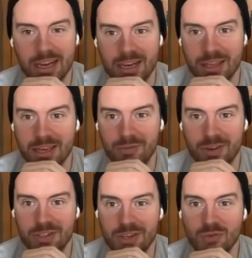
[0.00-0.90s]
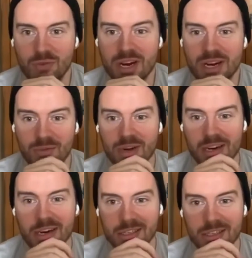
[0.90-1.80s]
I, think it fits in really,
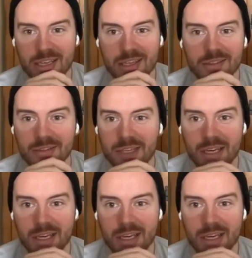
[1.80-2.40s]
really nicely.